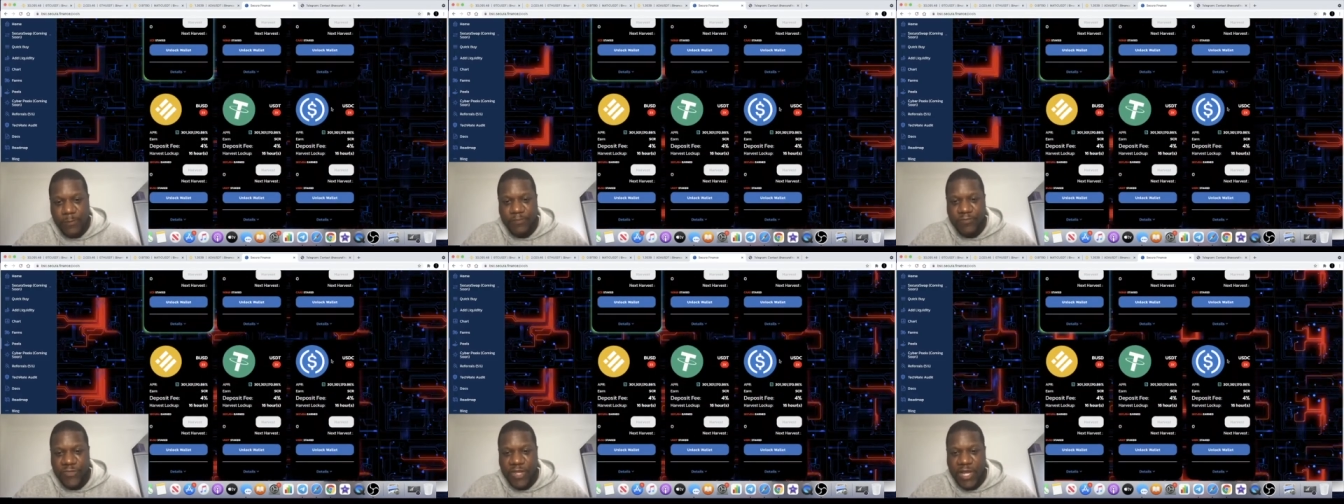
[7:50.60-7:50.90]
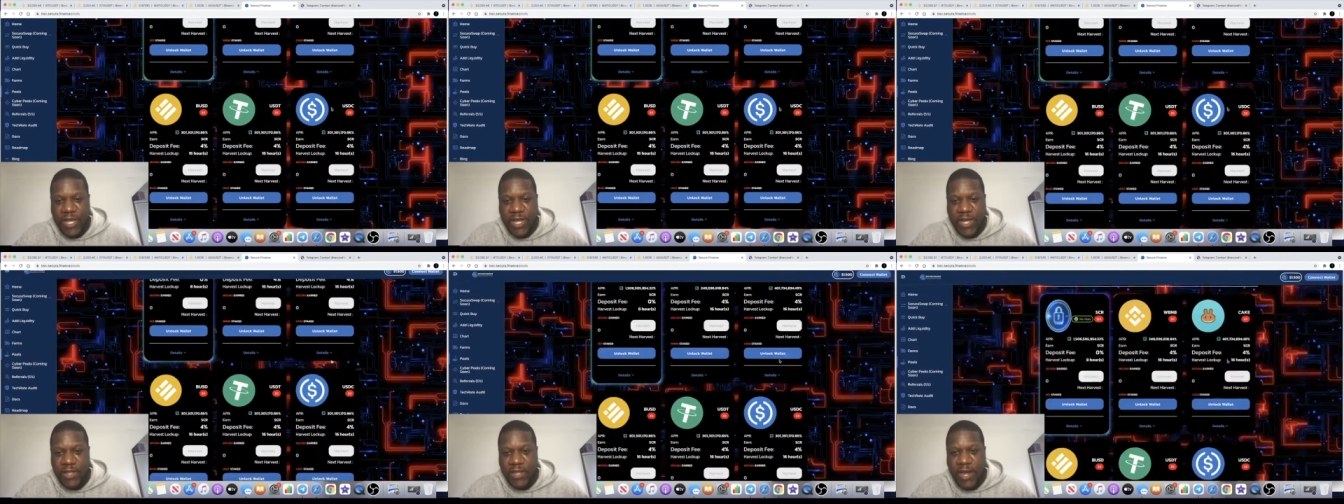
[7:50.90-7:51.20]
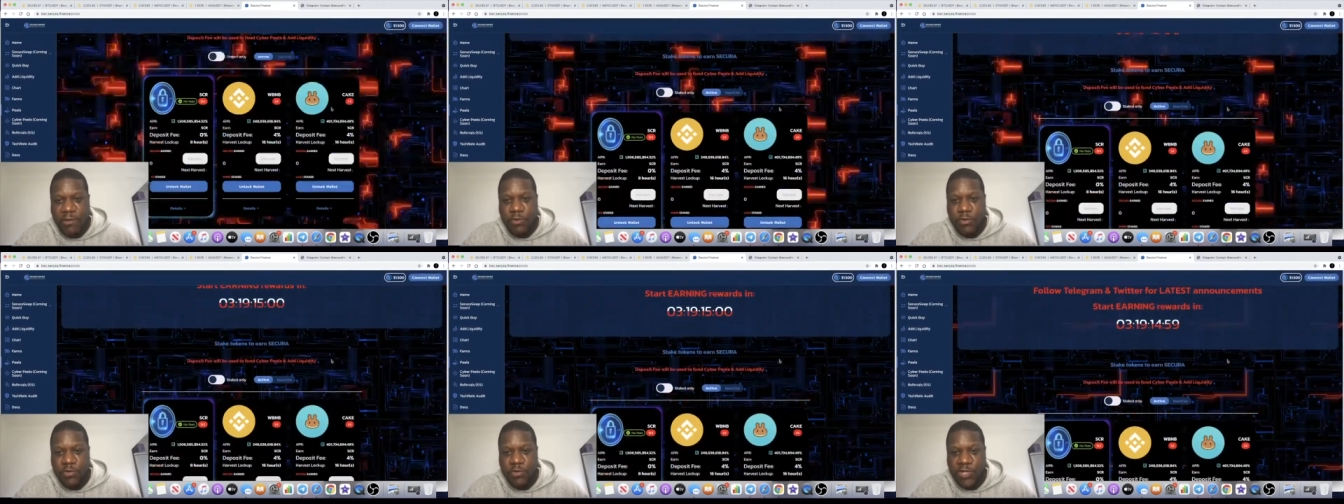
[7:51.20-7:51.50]
uh,
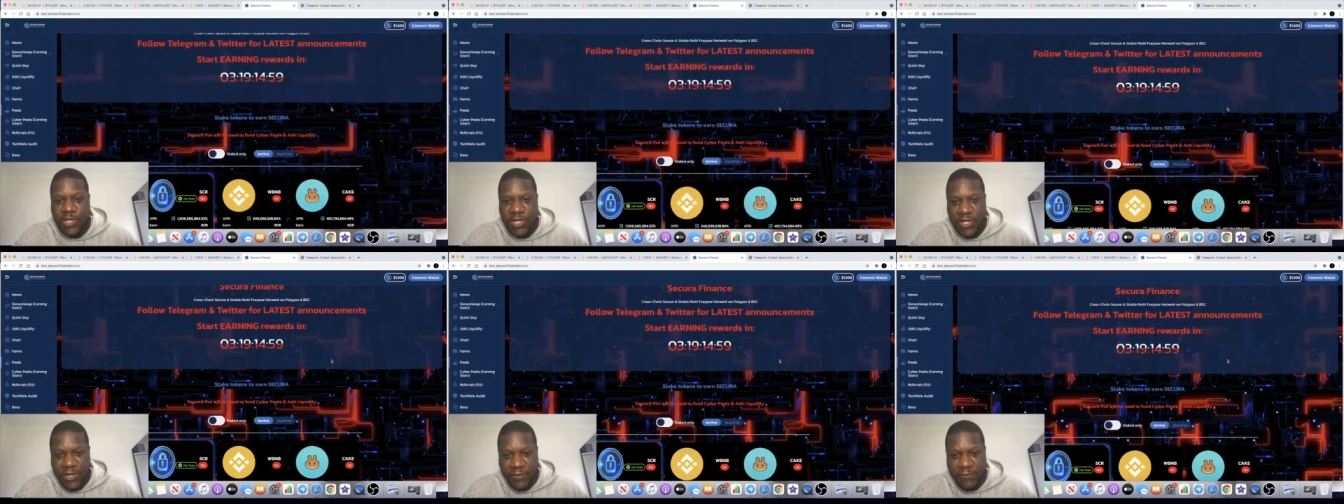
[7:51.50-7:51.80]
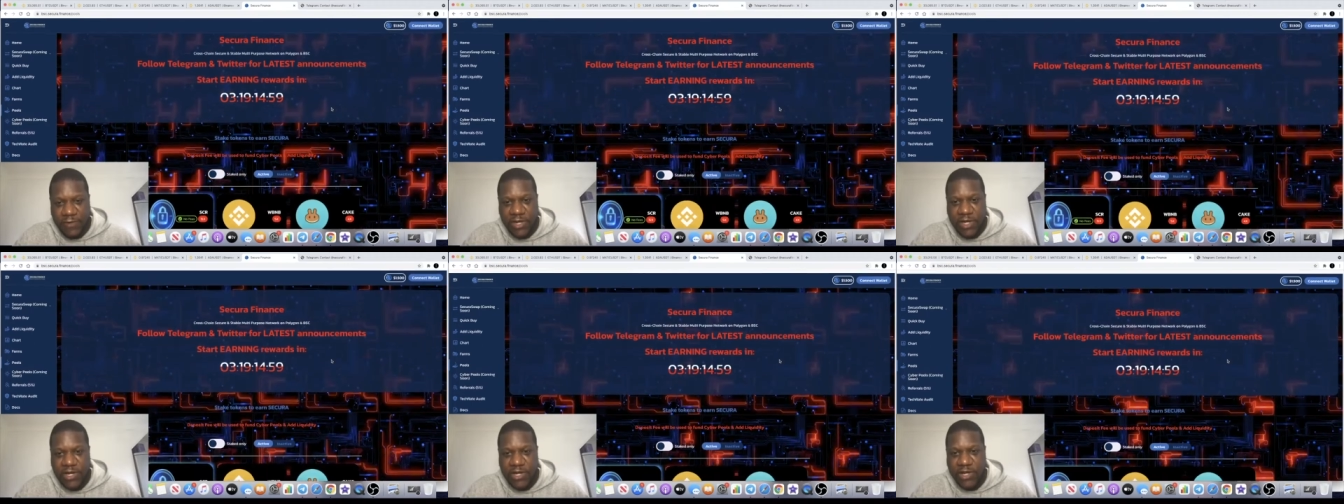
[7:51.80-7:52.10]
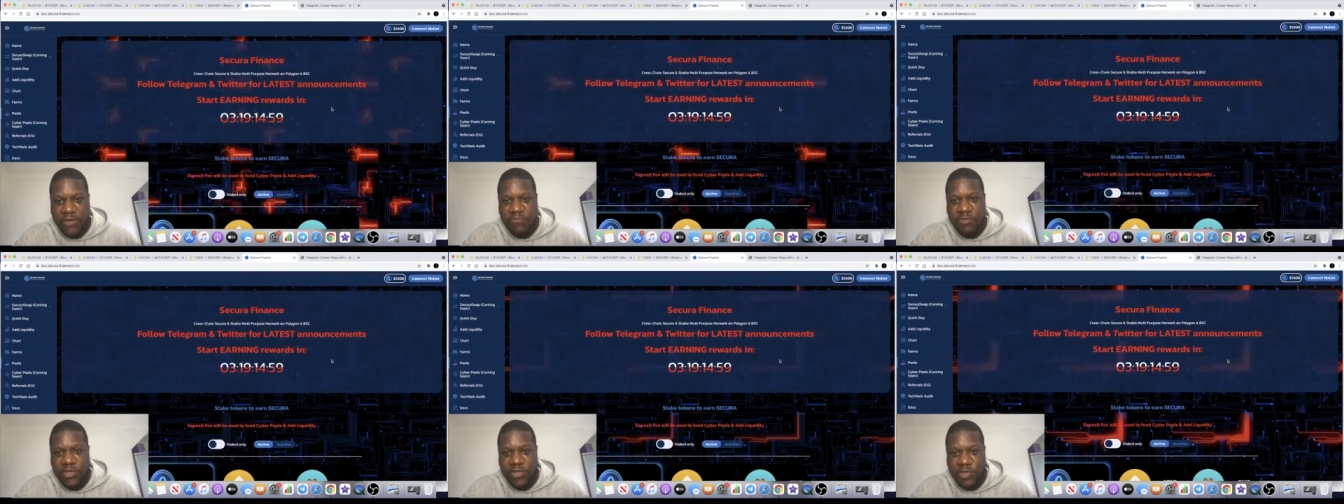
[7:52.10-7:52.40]
that will significantly
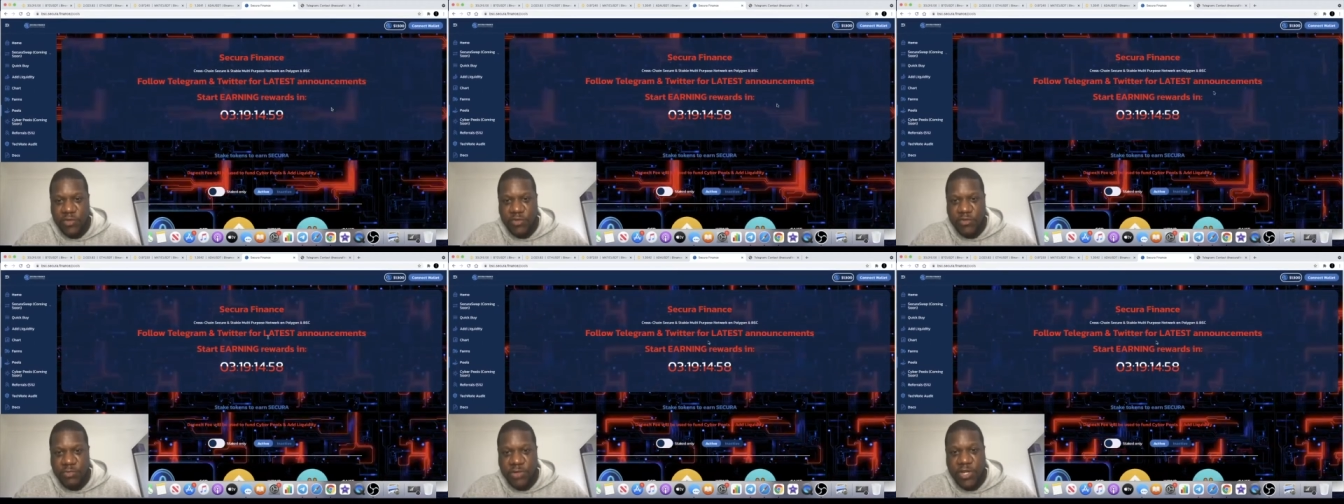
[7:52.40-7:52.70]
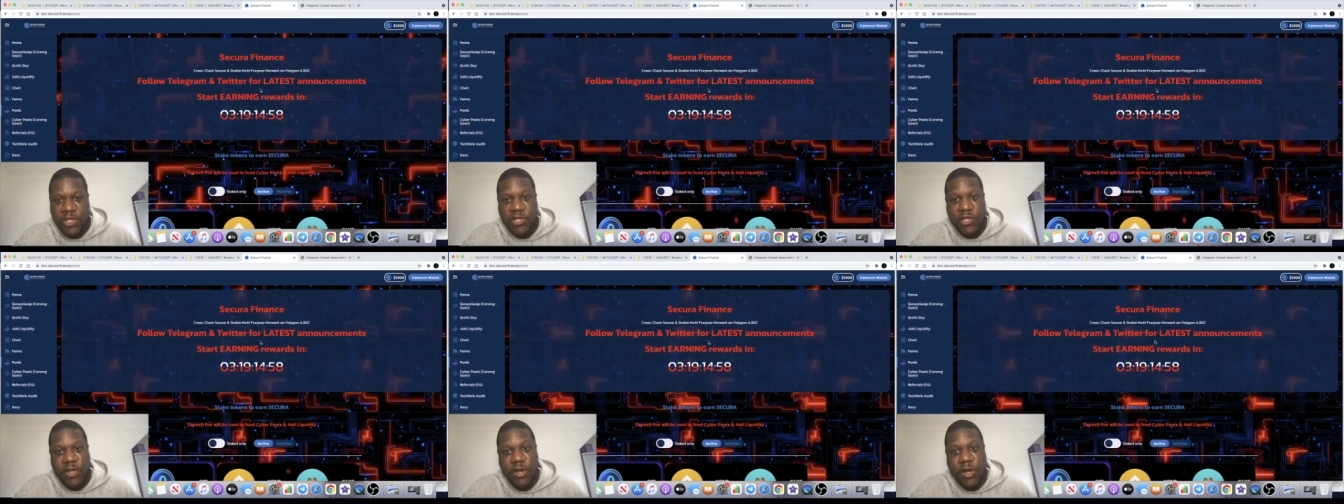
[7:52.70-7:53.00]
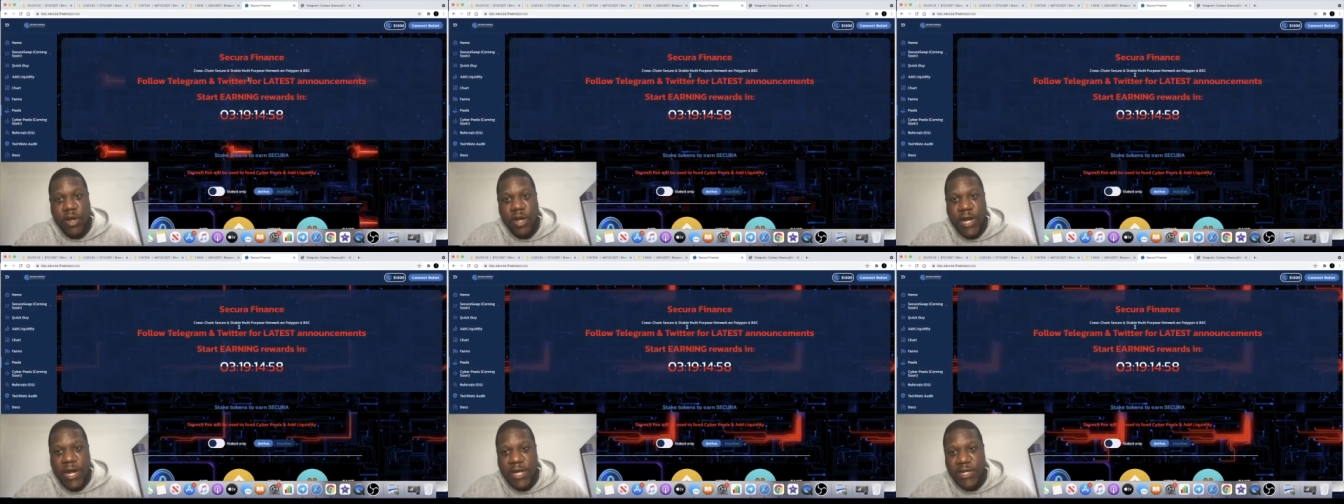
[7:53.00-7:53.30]
reduce because you
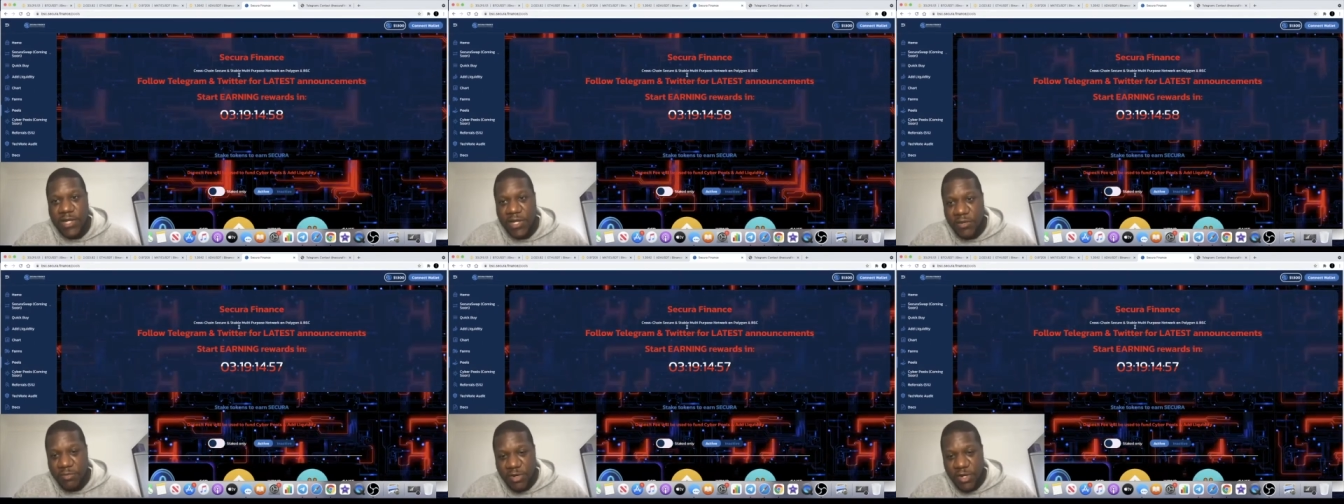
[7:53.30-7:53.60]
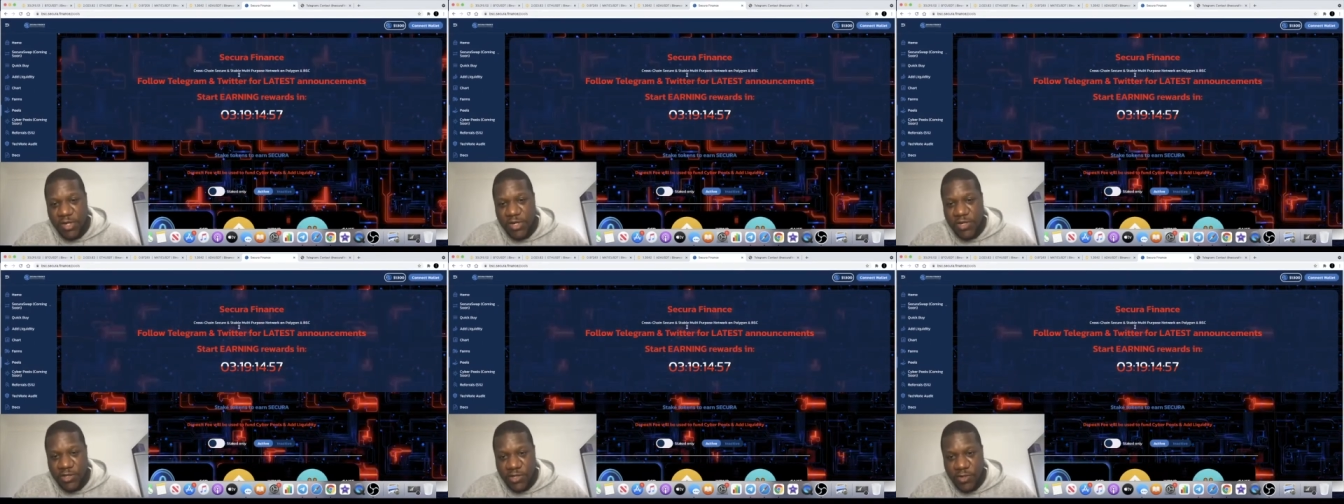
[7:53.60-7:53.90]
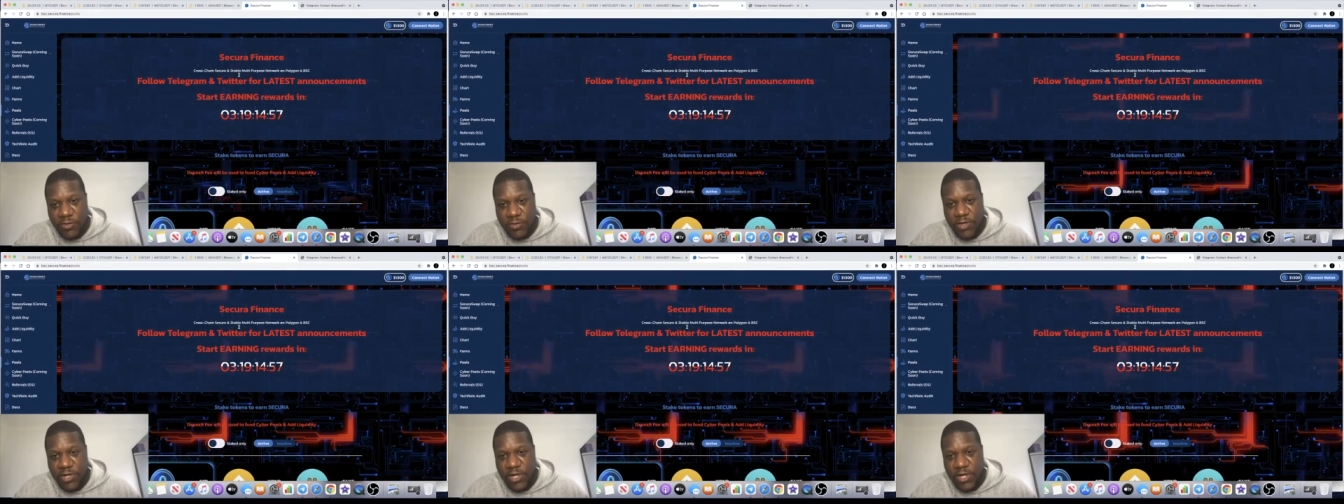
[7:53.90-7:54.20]
can't actually buy this
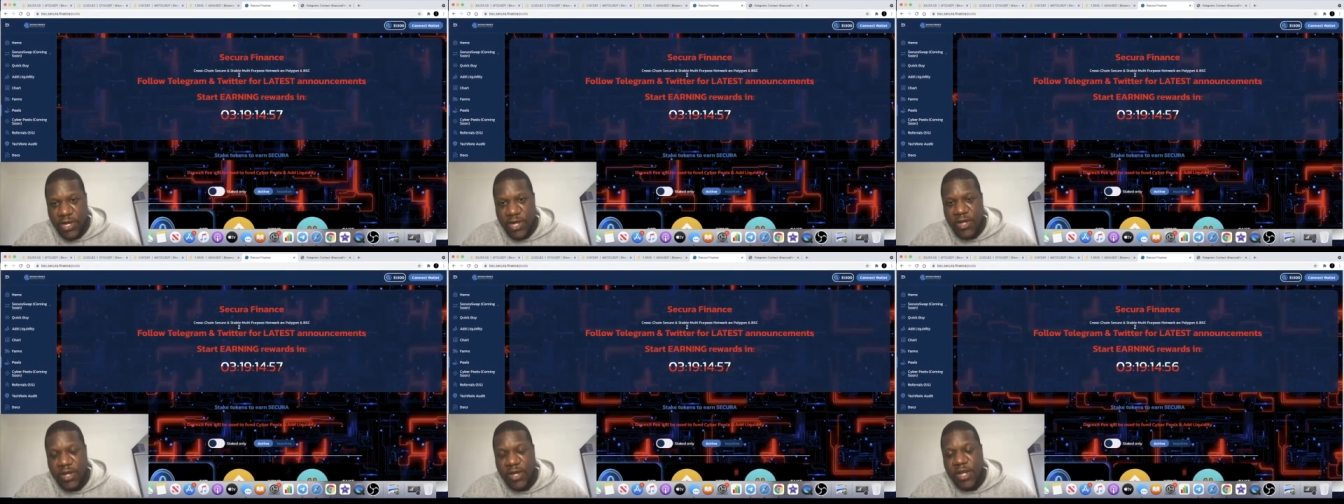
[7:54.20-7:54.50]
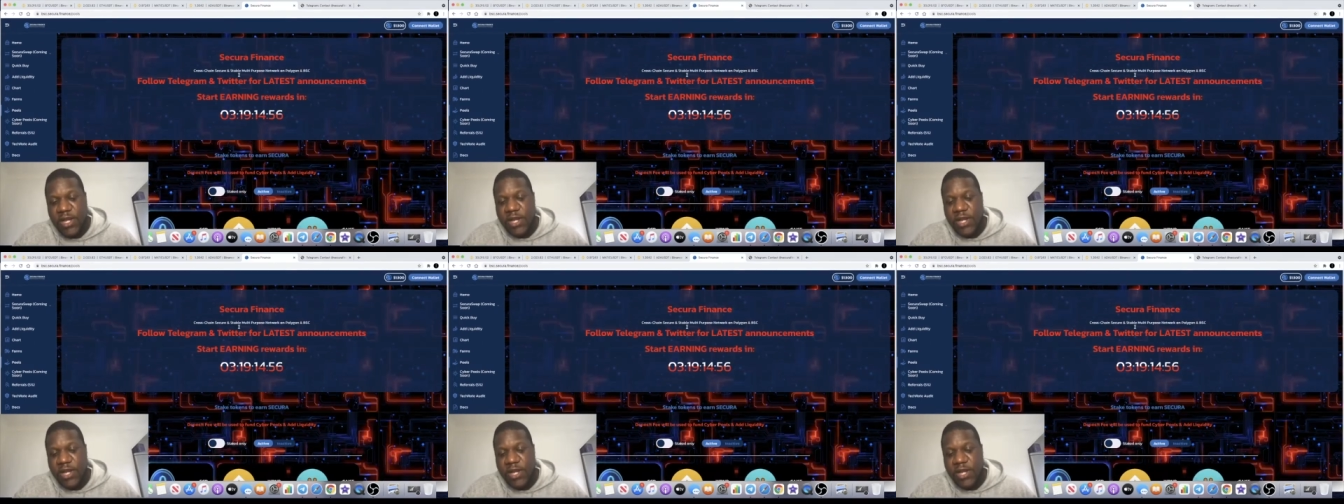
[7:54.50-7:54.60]
token yet.